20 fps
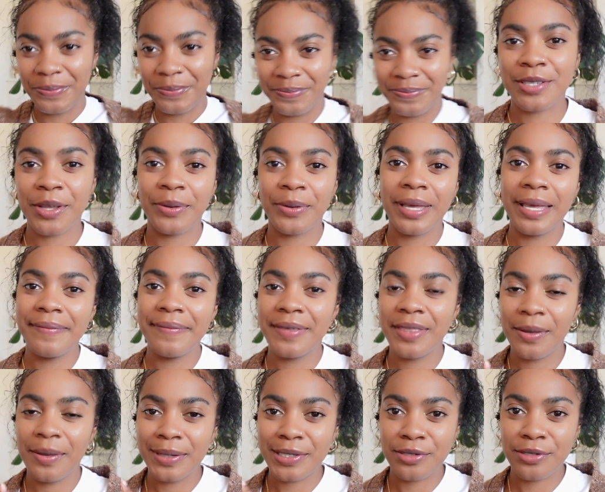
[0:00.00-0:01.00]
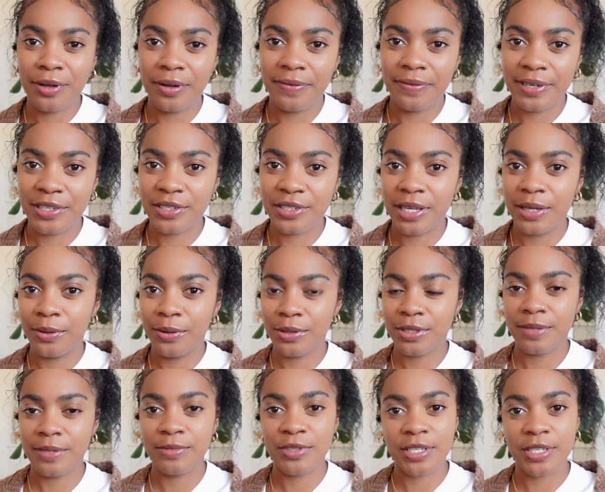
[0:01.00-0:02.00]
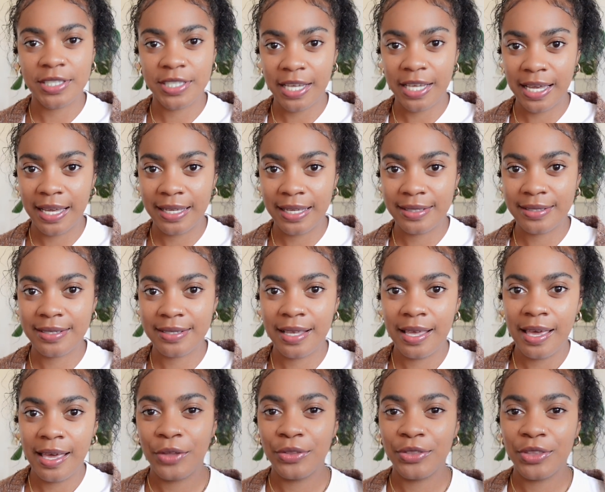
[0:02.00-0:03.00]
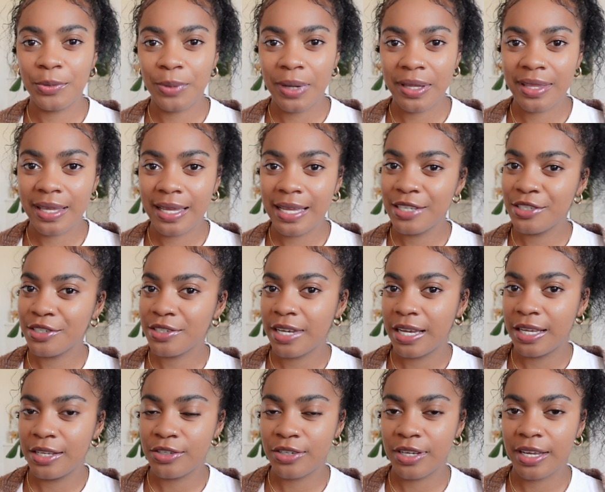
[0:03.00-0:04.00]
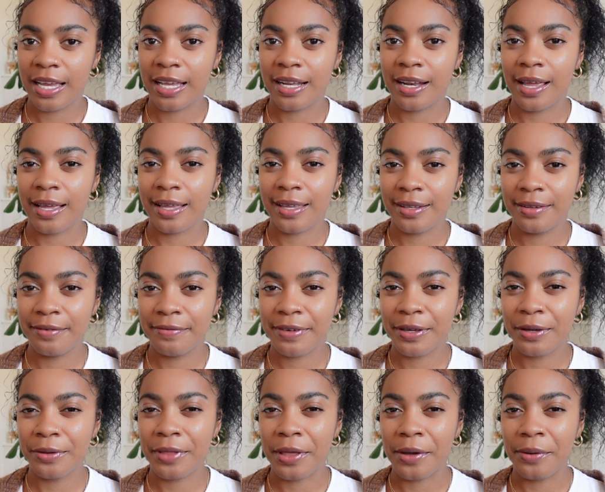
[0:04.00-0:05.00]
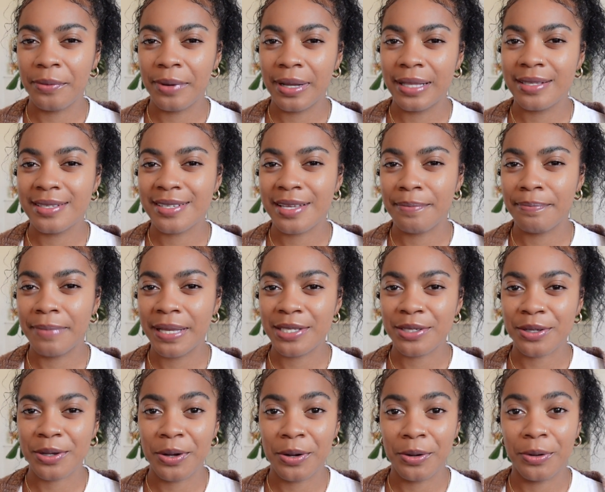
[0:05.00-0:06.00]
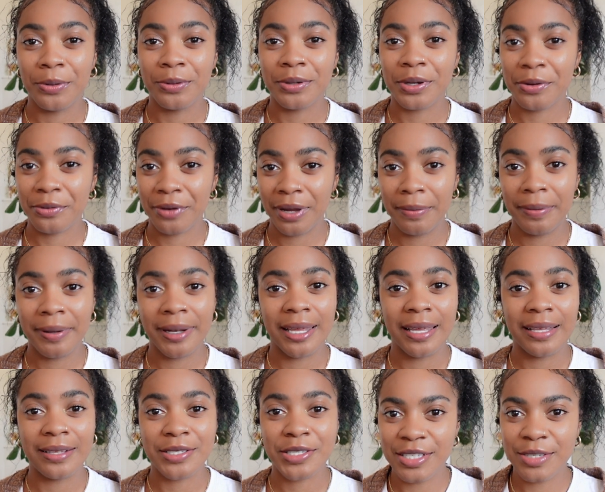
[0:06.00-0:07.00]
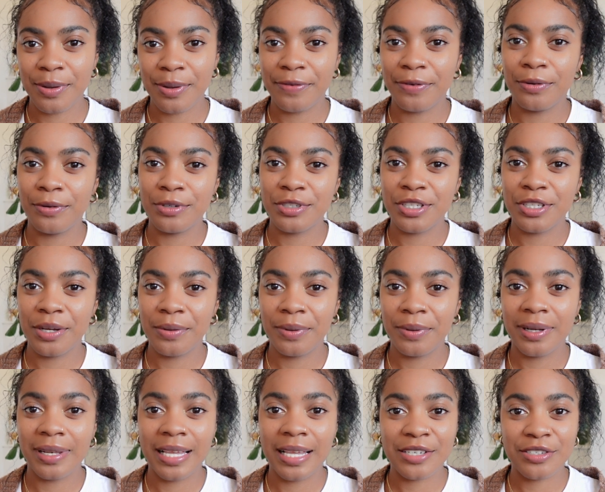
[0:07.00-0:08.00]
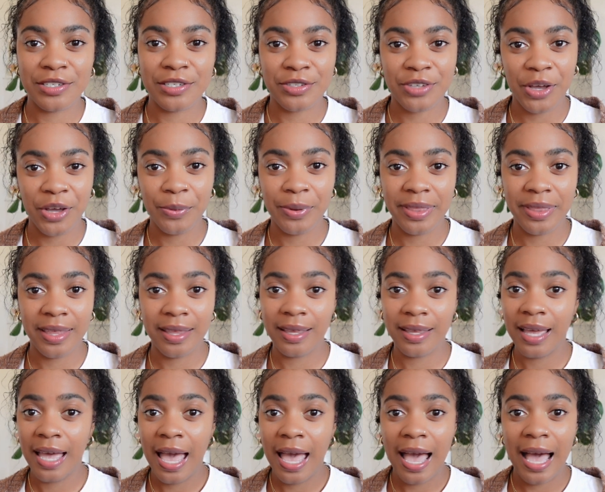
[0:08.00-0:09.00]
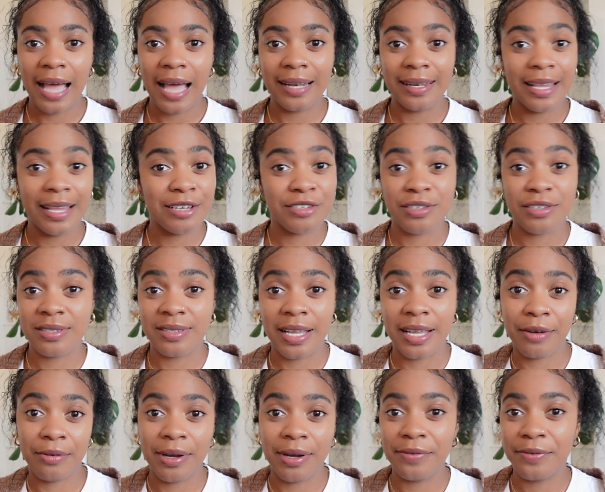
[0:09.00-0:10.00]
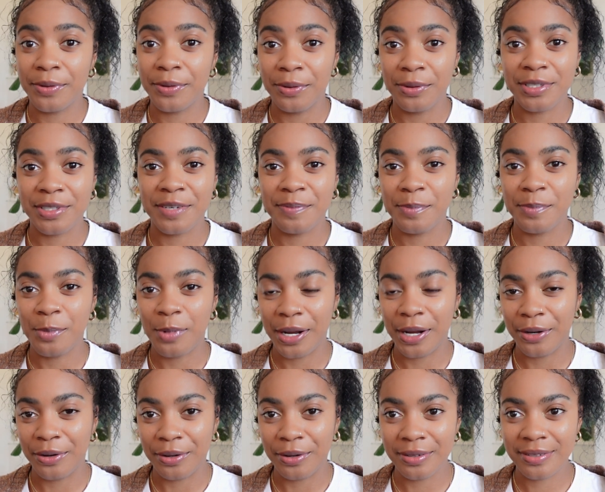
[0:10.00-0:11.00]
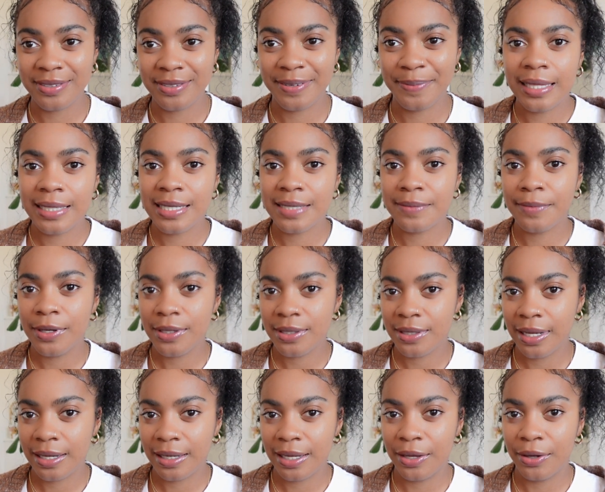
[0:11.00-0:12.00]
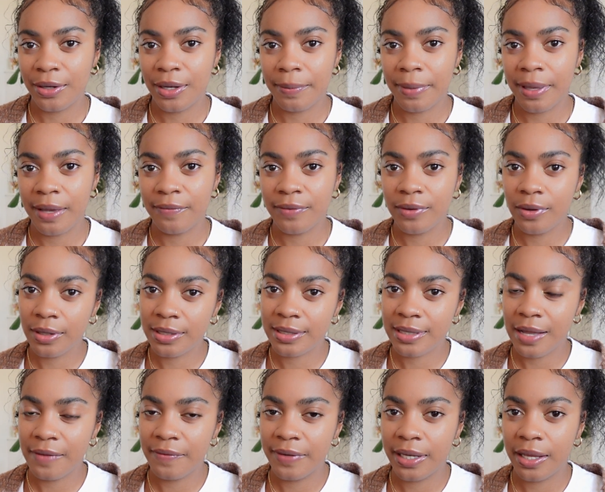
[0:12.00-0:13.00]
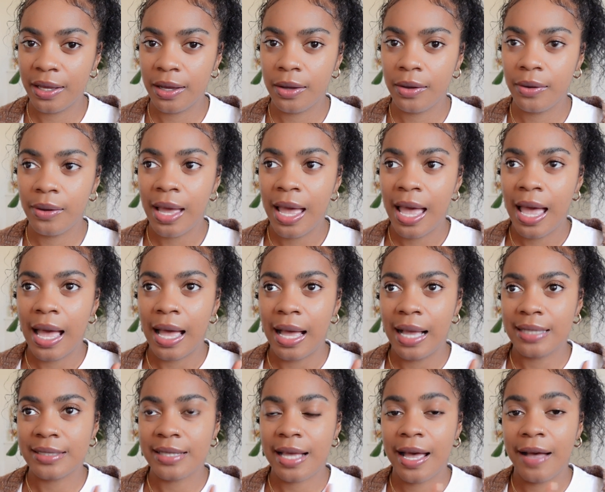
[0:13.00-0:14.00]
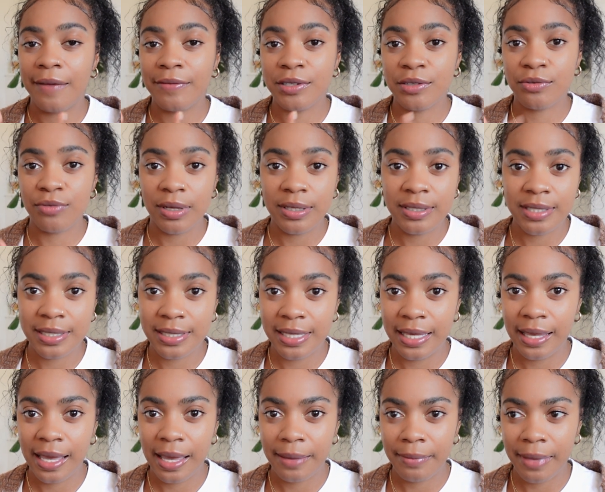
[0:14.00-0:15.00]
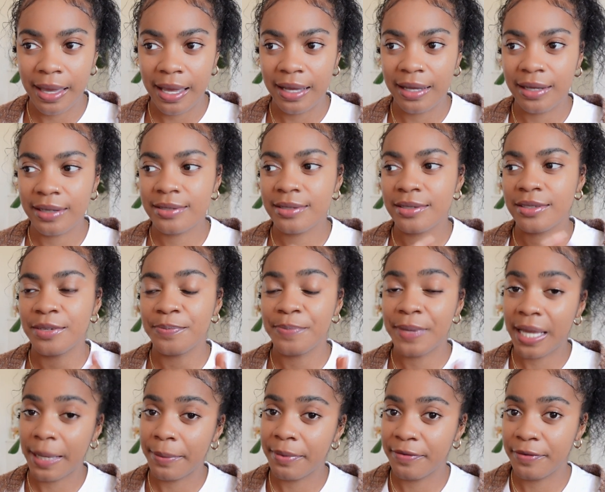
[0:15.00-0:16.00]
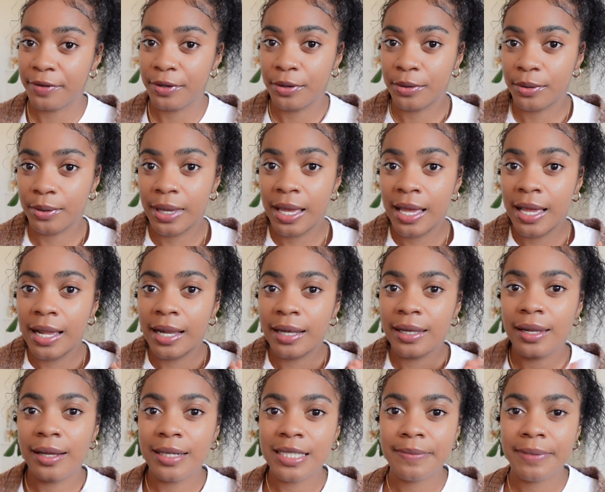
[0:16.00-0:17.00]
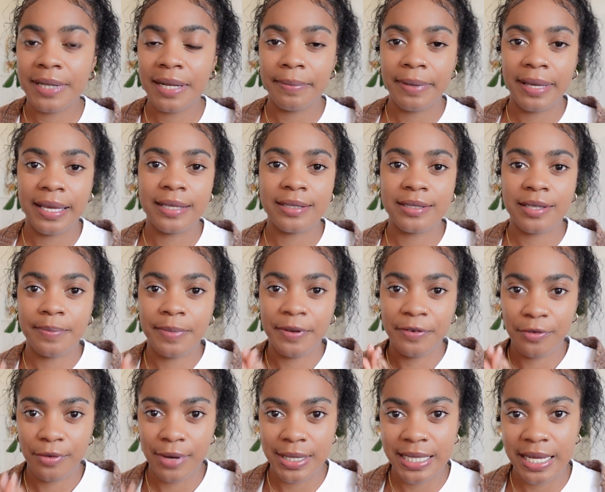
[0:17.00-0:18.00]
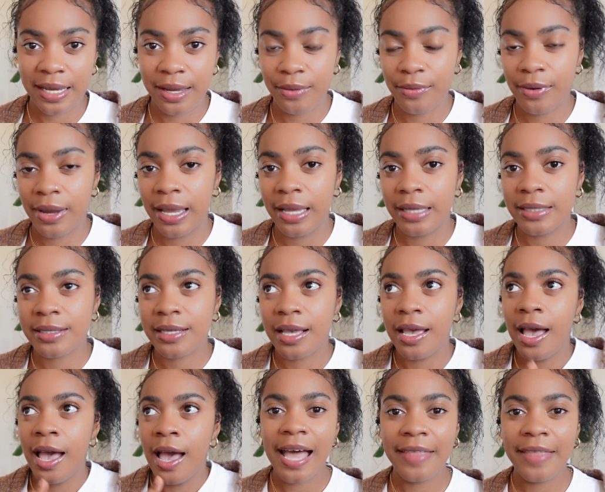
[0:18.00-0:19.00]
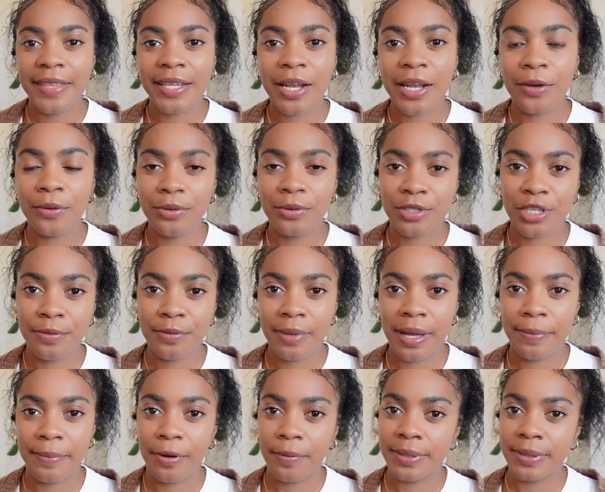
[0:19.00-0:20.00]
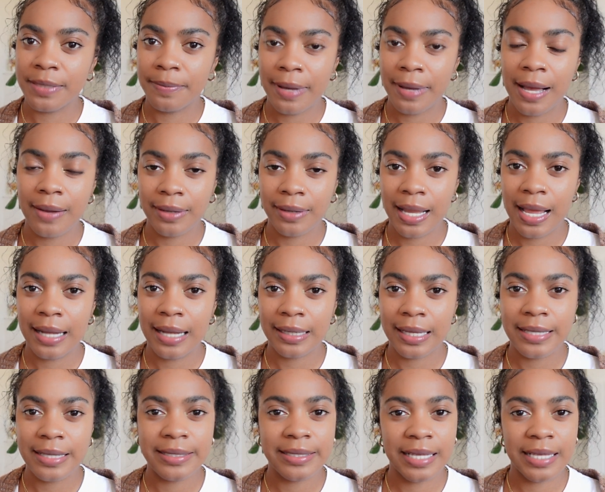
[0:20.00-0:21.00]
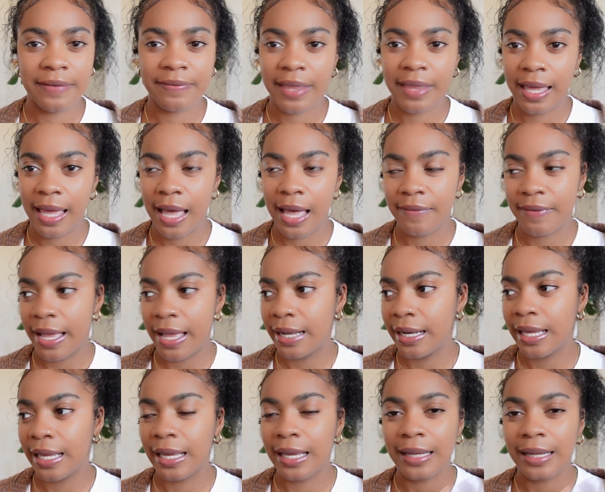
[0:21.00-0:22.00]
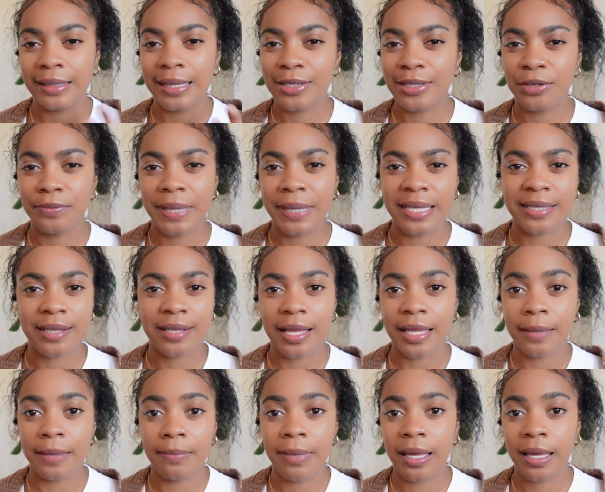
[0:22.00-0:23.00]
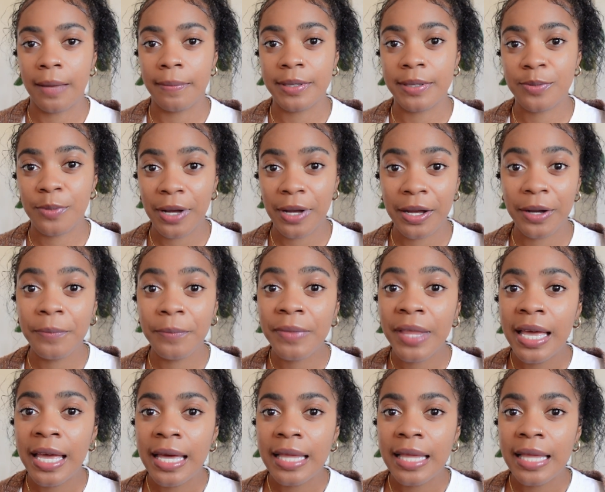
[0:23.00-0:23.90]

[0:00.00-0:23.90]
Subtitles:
So even though it's not officially autumn just yet, the weather is changing and I can feel that winter bitter cold creeping in. So I thought, you know what, let's just go with it and let's just decorate for autumn. Why not? This is most likely going to be a vlog style video as I have to run to TK Maxx to pick up a few last minute bits before I decorate. And then I also might pop into Poundland and see if they have any little bits that I can pick up as well.